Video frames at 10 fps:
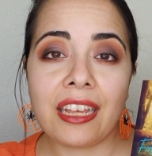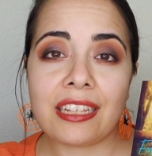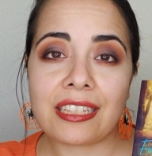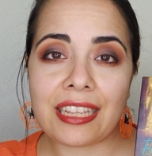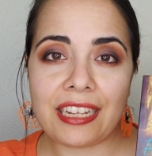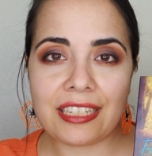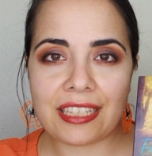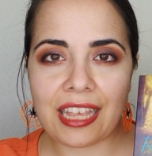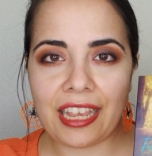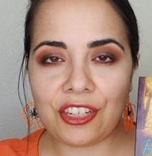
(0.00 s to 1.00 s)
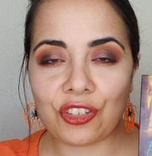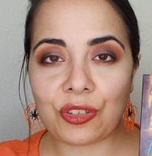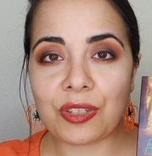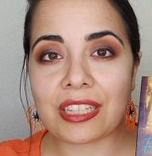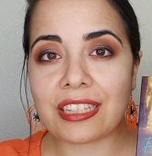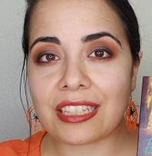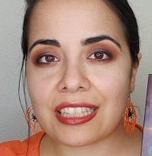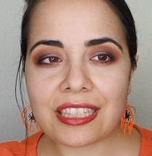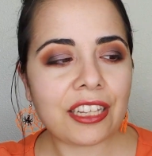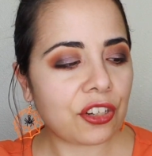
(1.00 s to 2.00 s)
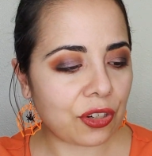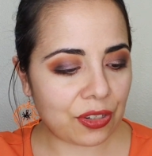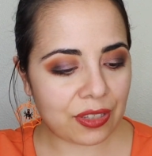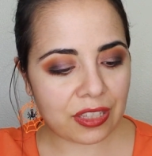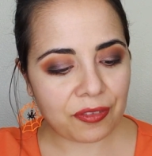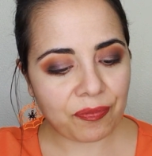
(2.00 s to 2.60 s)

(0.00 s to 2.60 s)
Saints, Angels, and Sinners